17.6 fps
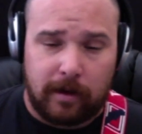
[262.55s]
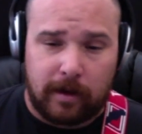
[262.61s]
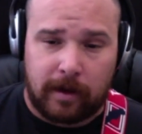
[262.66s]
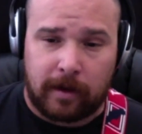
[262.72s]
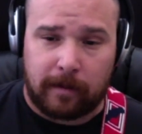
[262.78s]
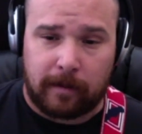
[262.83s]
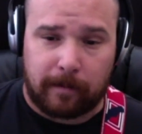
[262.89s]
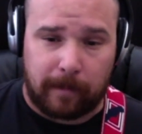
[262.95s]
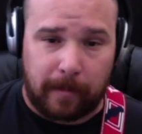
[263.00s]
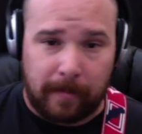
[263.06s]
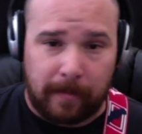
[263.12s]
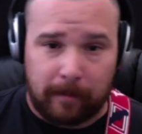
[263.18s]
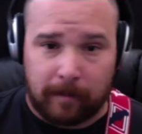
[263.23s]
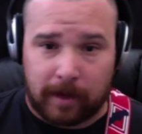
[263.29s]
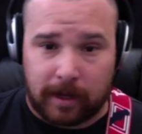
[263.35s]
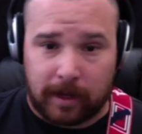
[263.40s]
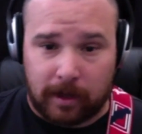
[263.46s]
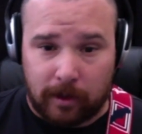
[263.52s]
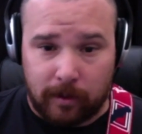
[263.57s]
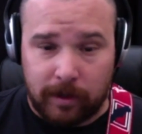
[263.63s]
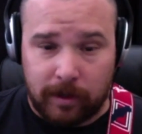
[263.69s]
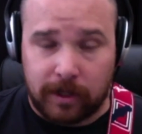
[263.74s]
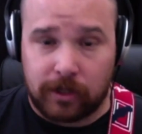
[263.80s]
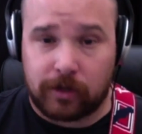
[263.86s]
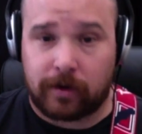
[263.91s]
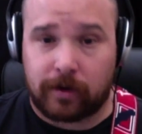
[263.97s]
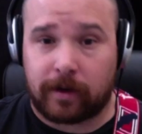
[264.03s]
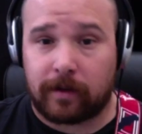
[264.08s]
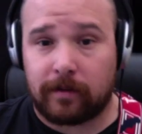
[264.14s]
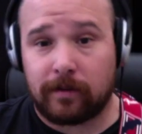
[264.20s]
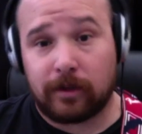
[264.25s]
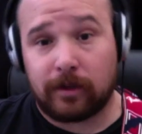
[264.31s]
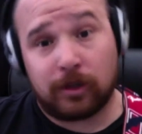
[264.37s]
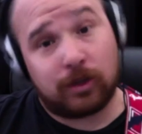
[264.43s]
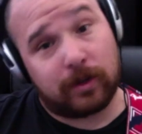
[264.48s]
My low E string,
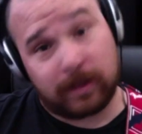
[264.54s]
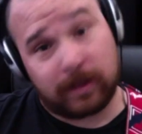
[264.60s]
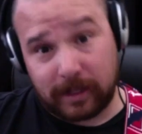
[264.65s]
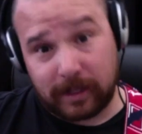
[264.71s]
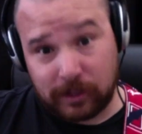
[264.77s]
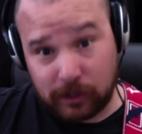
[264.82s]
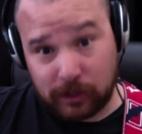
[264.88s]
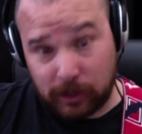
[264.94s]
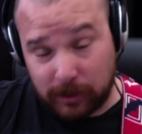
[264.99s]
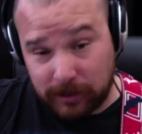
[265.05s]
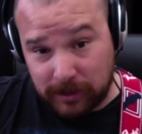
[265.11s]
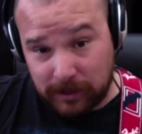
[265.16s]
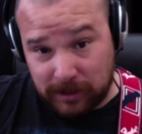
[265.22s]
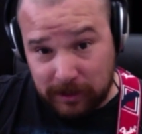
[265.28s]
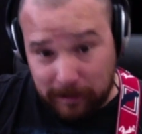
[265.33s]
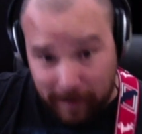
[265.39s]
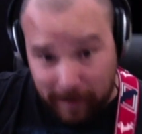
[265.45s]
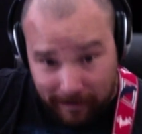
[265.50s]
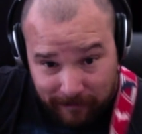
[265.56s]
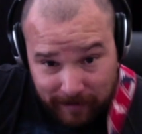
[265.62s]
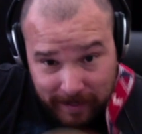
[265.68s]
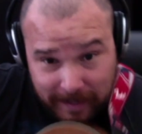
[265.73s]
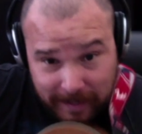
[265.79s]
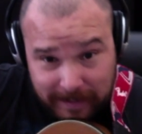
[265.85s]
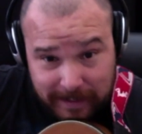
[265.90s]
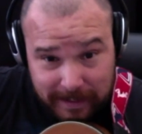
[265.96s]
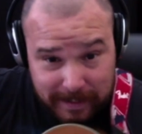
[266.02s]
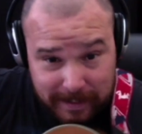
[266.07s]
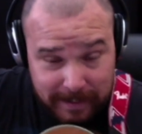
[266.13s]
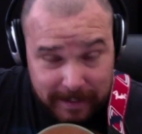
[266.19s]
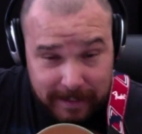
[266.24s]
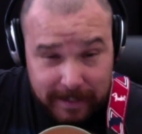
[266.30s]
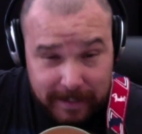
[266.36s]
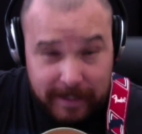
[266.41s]
the string that's closest to my face,